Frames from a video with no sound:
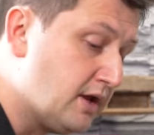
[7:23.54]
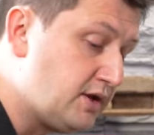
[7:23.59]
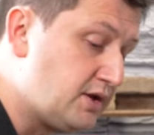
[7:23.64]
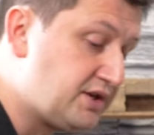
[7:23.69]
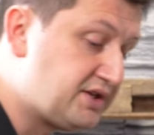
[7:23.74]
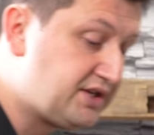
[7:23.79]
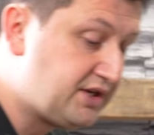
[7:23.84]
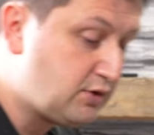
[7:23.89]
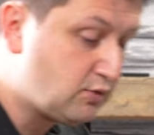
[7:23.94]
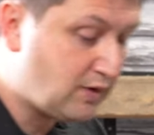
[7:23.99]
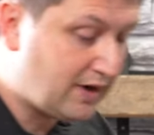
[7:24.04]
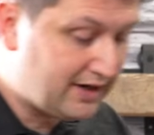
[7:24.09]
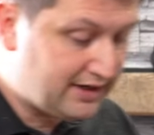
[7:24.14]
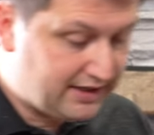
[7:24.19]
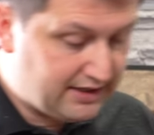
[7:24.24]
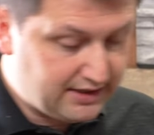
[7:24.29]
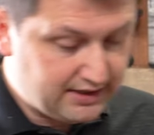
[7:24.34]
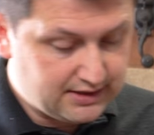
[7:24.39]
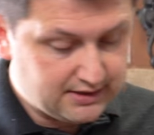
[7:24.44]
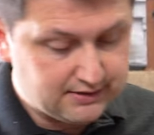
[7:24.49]
You see right
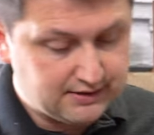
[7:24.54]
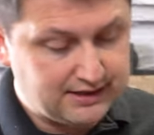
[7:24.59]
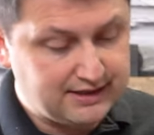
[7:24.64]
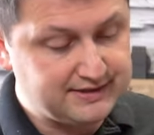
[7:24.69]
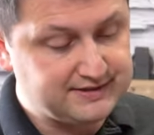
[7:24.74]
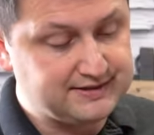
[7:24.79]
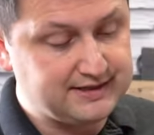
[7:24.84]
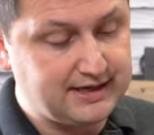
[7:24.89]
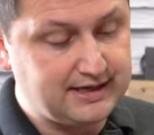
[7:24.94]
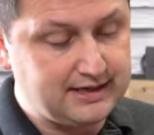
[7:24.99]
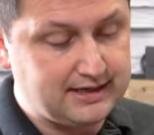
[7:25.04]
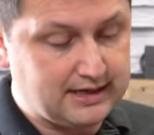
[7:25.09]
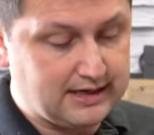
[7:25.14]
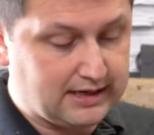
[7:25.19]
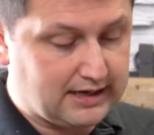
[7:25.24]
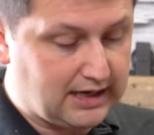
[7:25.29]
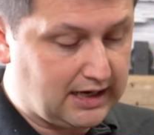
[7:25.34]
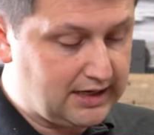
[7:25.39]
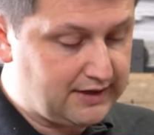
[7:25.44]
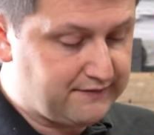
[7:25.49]
here, it's a, a
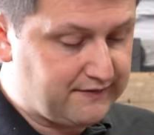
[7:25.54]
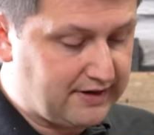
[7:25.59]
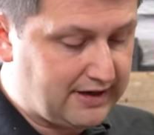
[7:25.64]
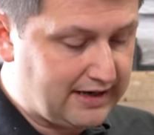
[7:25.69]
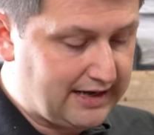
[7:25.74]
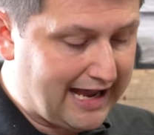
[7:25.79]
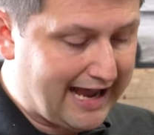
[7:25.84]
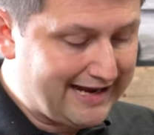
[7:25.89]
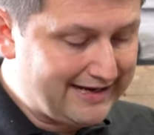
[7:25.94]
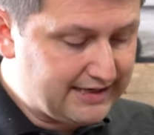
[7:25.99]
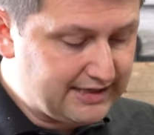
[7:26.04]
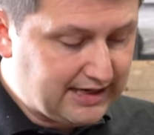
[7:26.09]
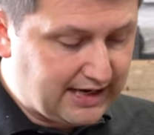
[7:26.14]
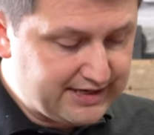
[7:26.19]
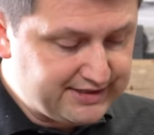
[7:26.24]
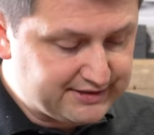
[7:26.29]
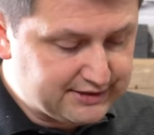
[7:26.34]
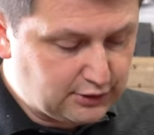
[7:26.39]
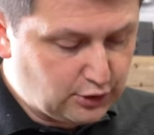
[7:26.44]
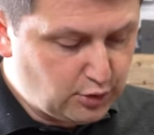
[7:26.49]
kind of a
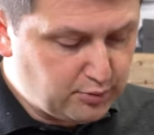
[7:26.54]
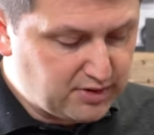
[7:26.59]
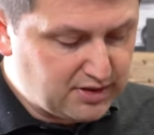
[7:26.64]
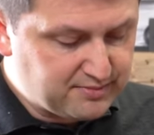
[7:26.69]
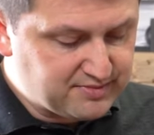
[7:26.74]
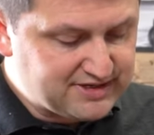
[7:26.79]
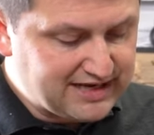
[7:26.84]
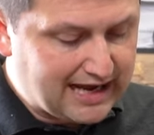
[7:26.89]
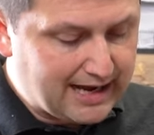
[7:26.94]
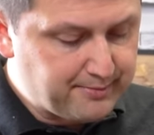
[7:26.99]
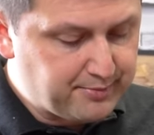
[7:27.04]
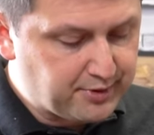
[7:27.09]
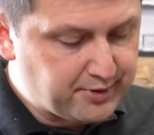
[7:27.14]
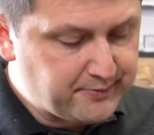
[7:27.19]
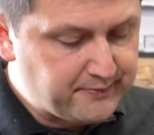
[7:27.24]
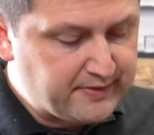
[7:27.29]
anodized aluminum tamper.